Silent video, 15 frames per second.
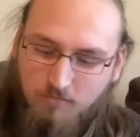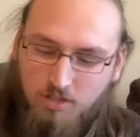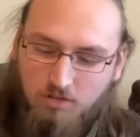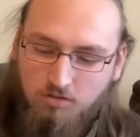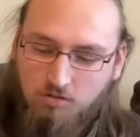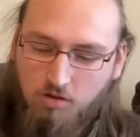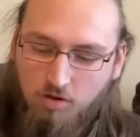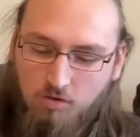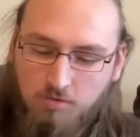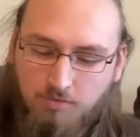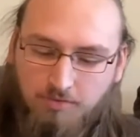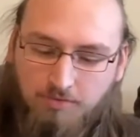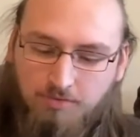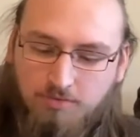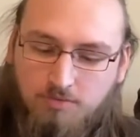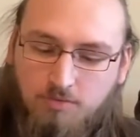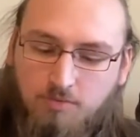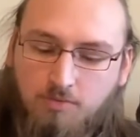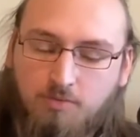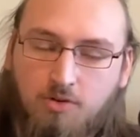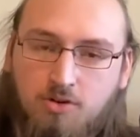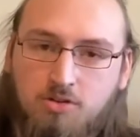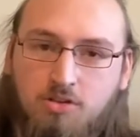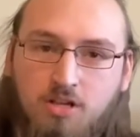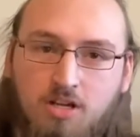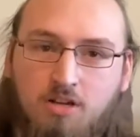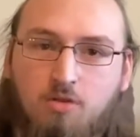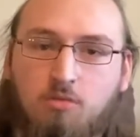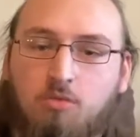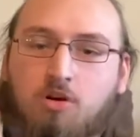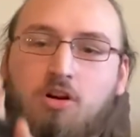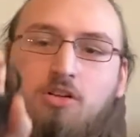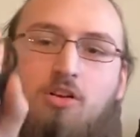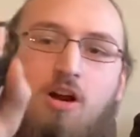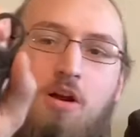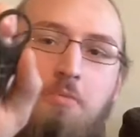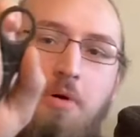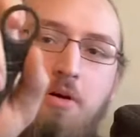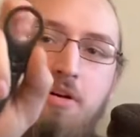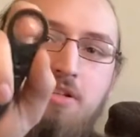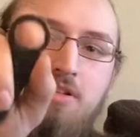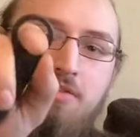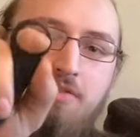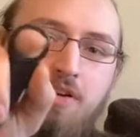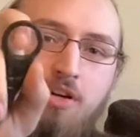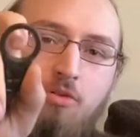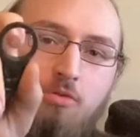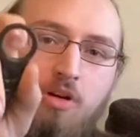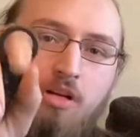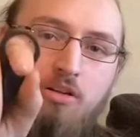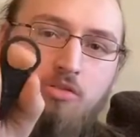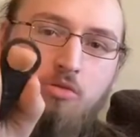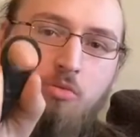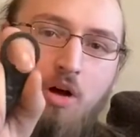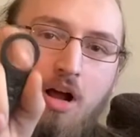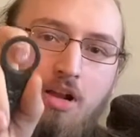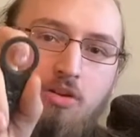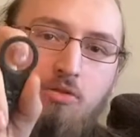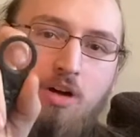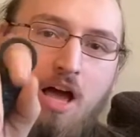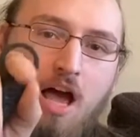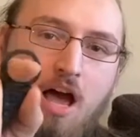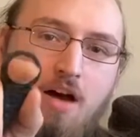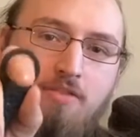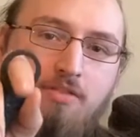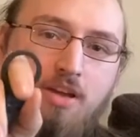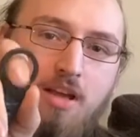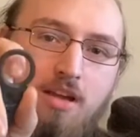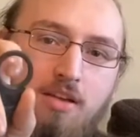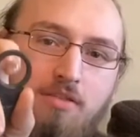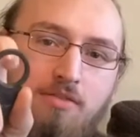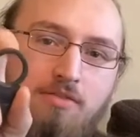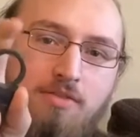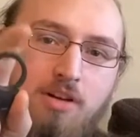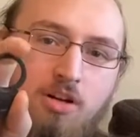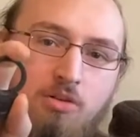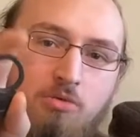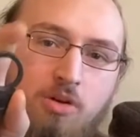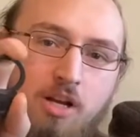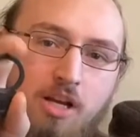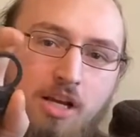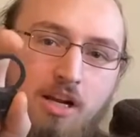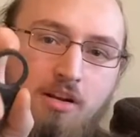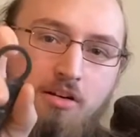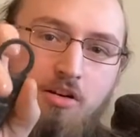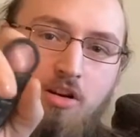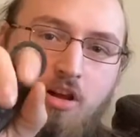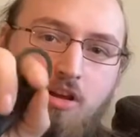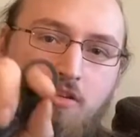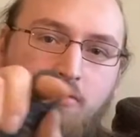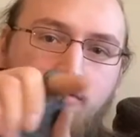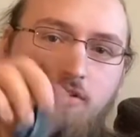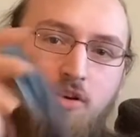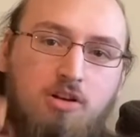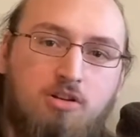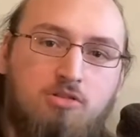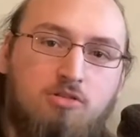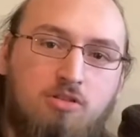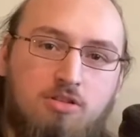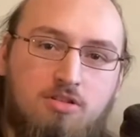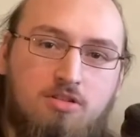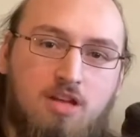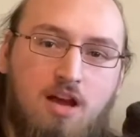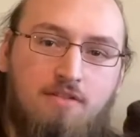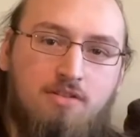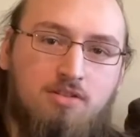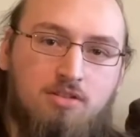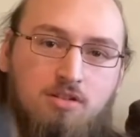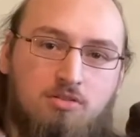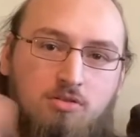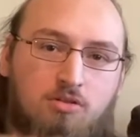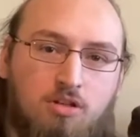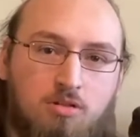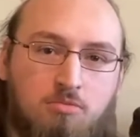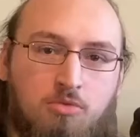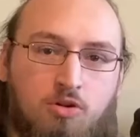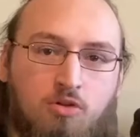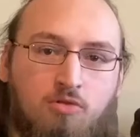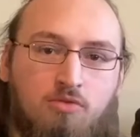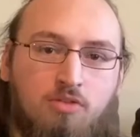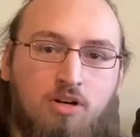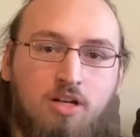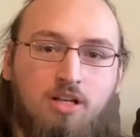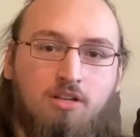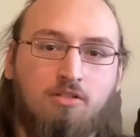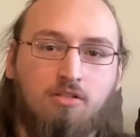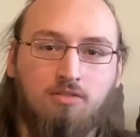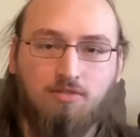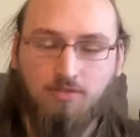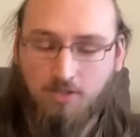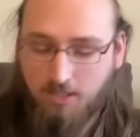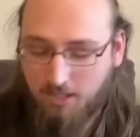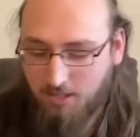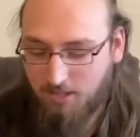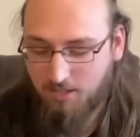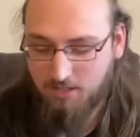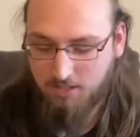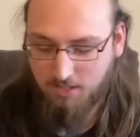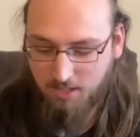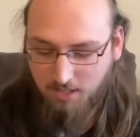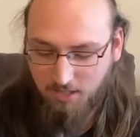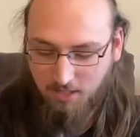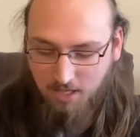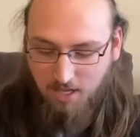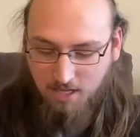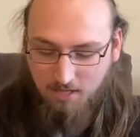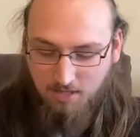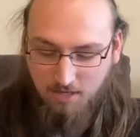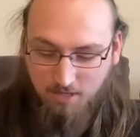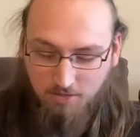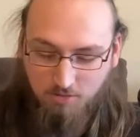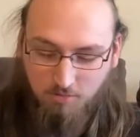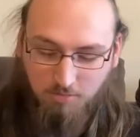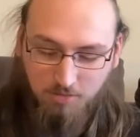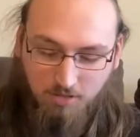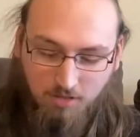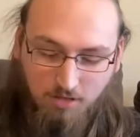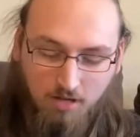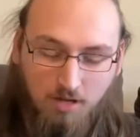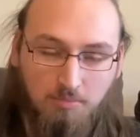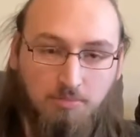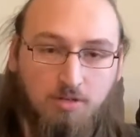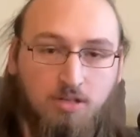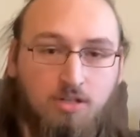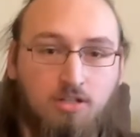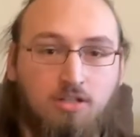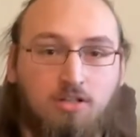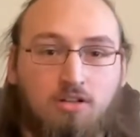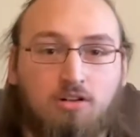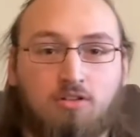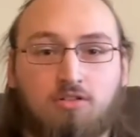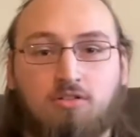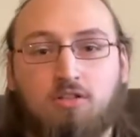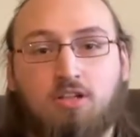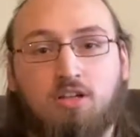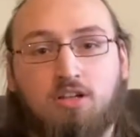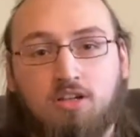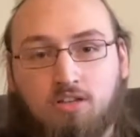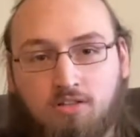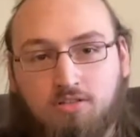So, first thing we're going to talk about is the finger ring. So, why do you have a finger ring in a knife? So, this is obviously so you can maneuver it, you can flick it, things like that. Let's open it up. You know, you can